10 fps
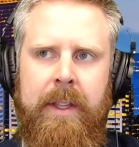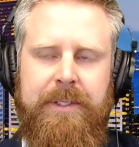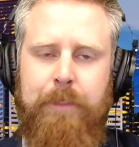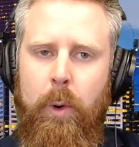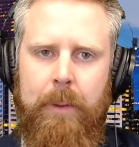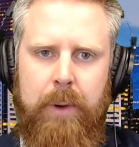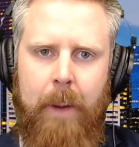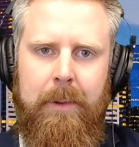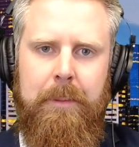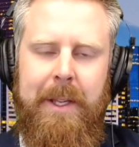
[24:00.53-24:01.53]
this board
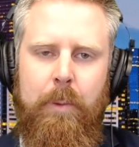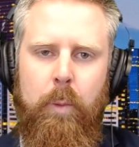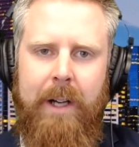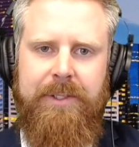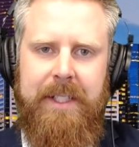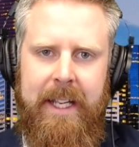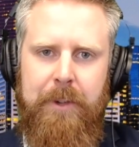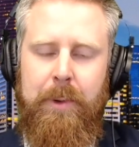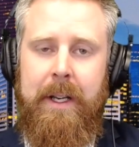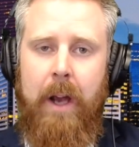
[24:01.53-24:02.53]
probably wasn't
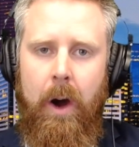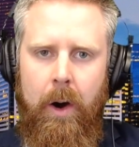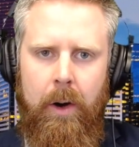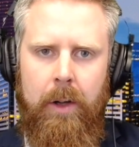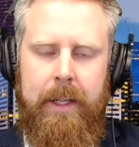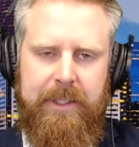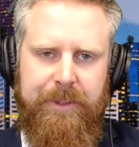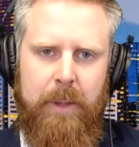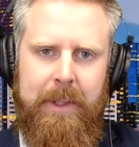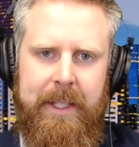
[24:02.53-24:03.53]
hindering all
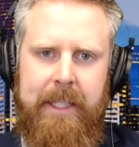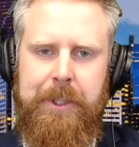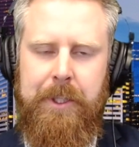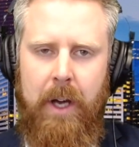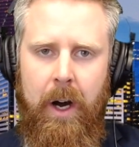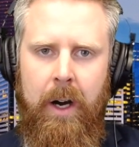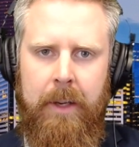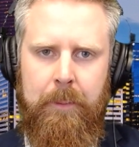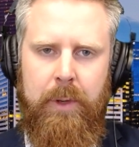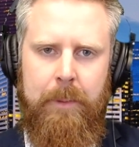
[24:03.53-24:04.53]
experimentation
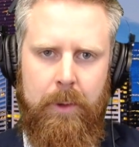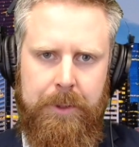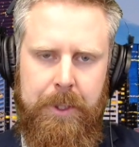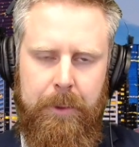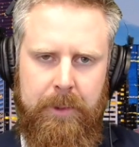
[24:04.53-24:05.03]
on preborn